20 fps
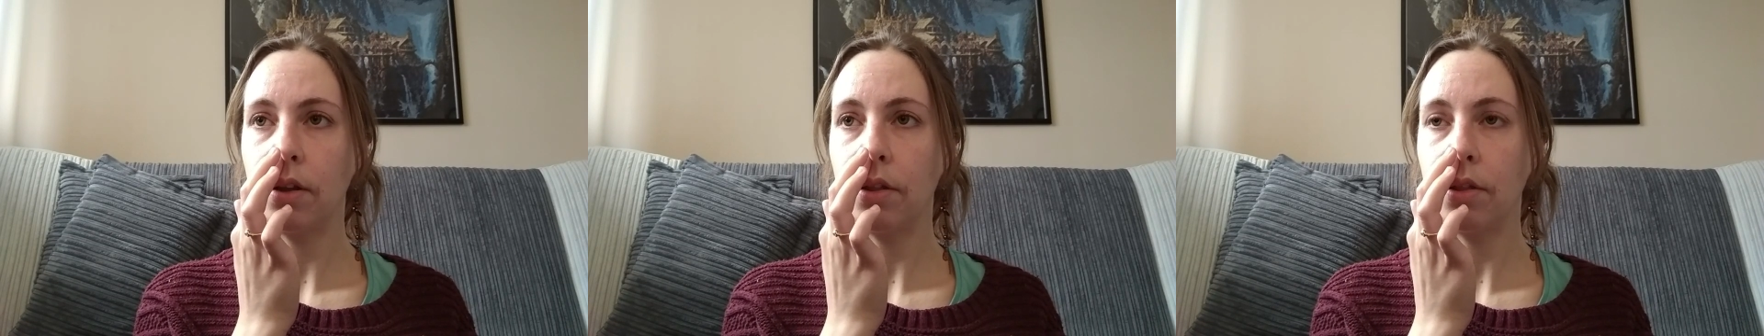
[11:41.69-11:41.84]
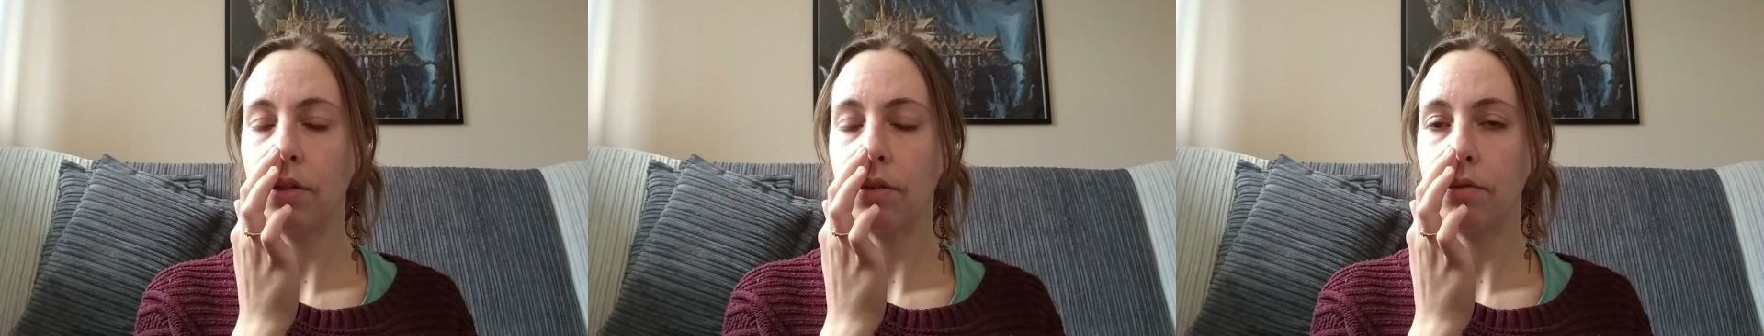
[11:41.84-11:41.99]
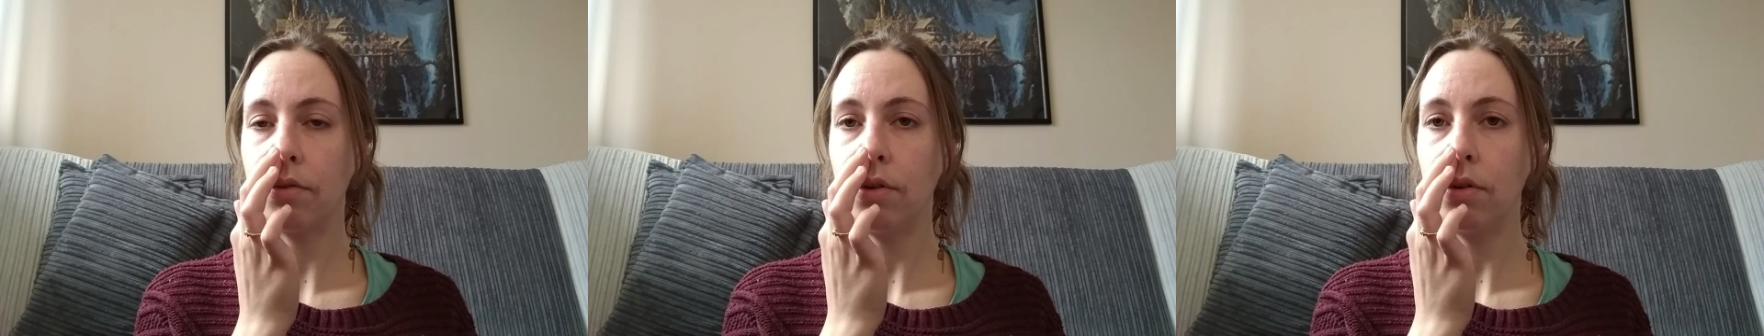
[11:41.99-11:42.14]

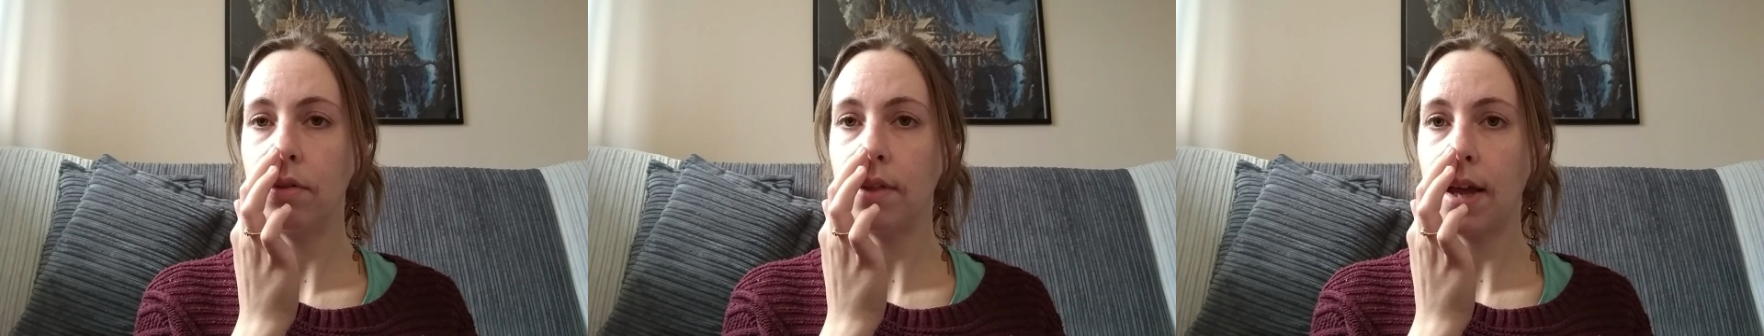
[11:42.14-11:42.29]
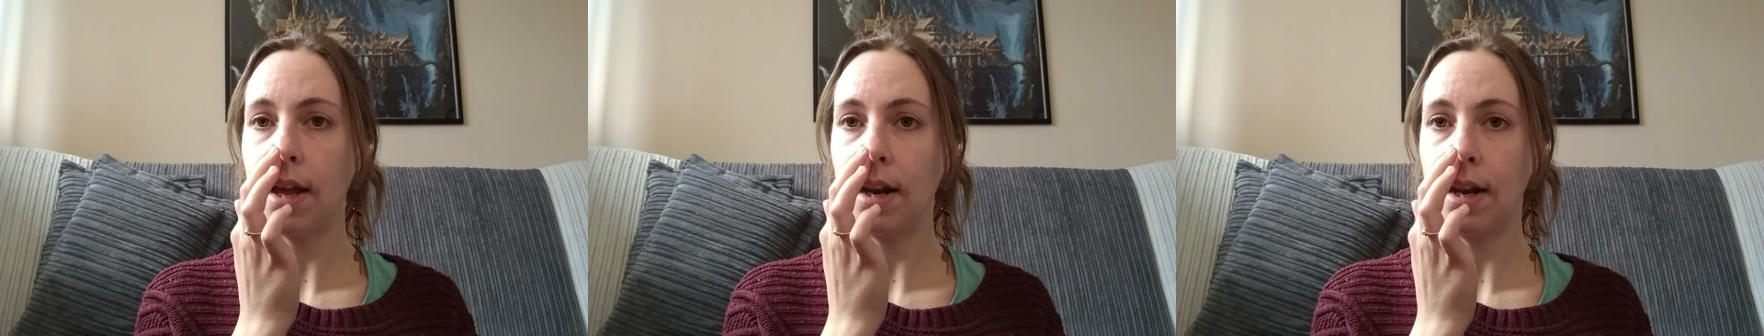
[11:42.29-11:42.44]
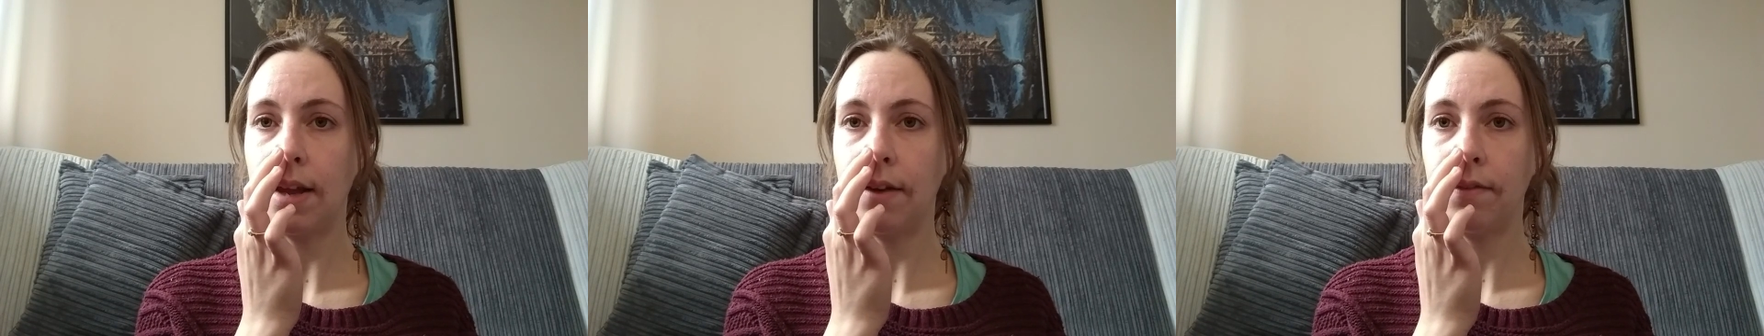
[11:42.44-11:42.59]
through
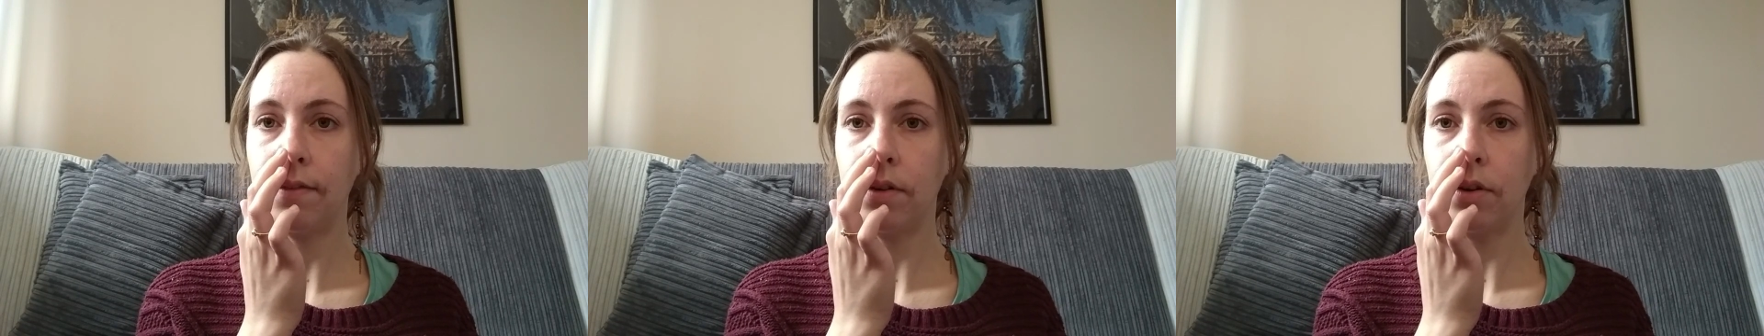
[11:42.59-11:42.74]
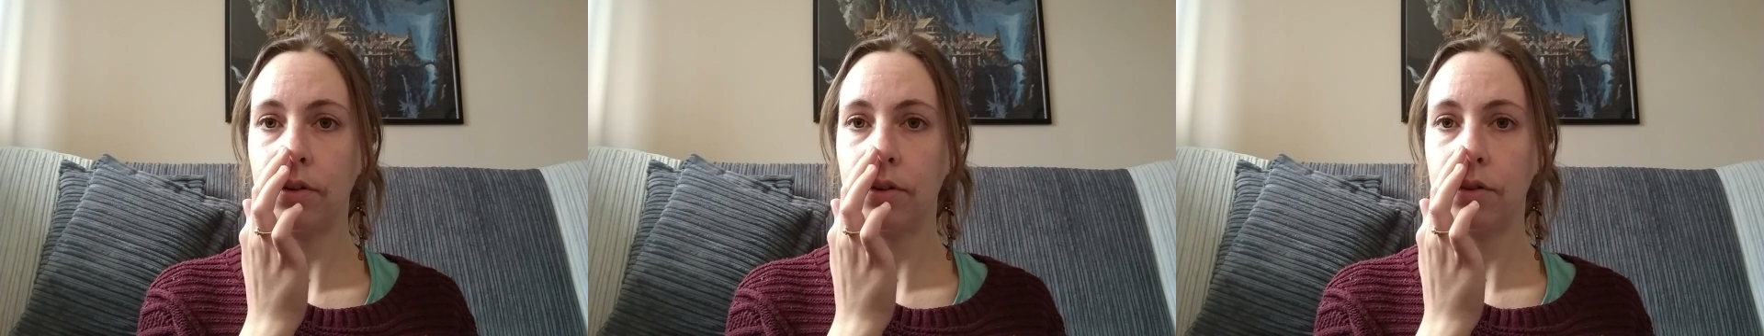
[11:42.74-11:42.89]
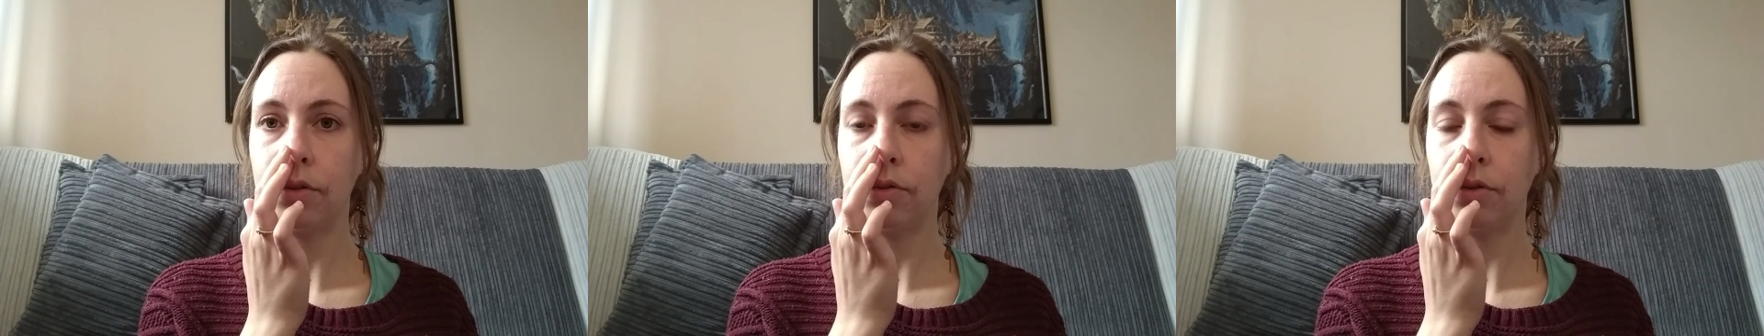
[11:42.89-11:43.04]
that left
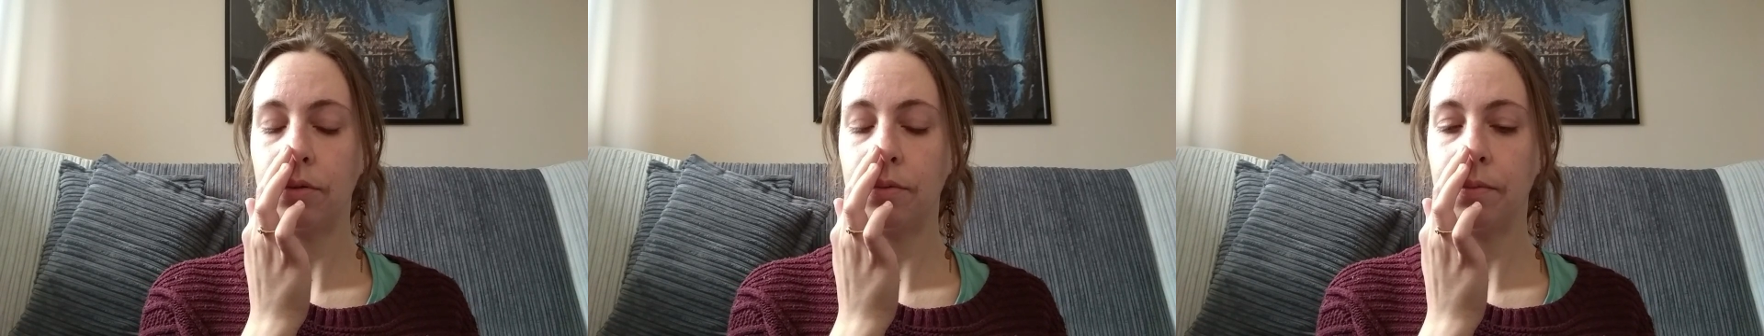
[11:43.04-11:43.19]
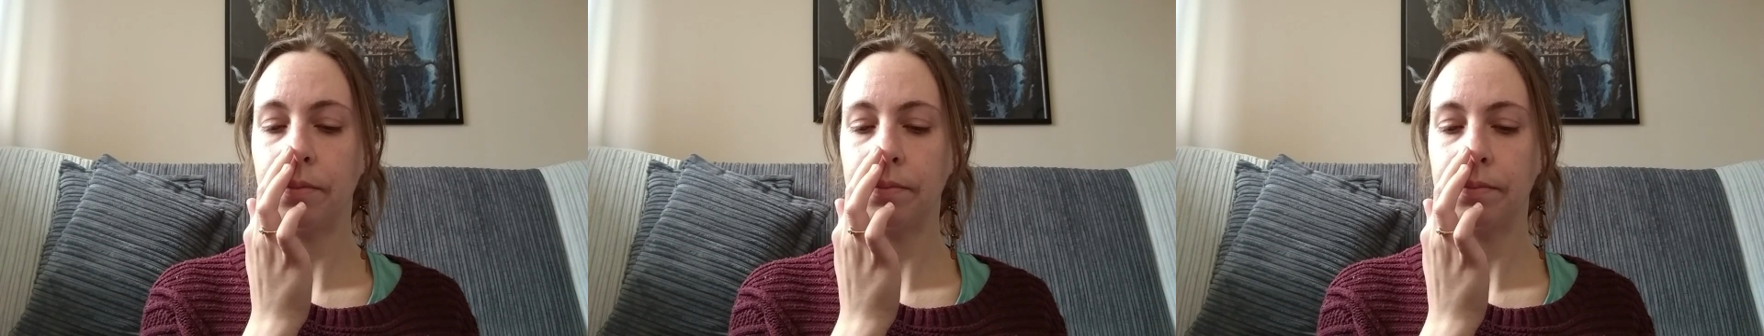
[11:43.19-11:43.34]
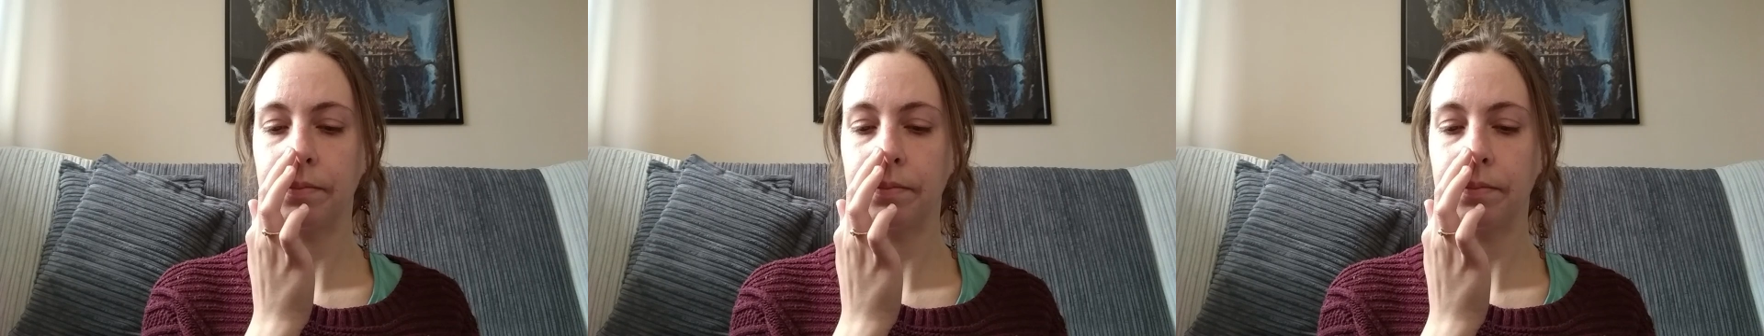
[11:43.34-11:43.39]
nostril.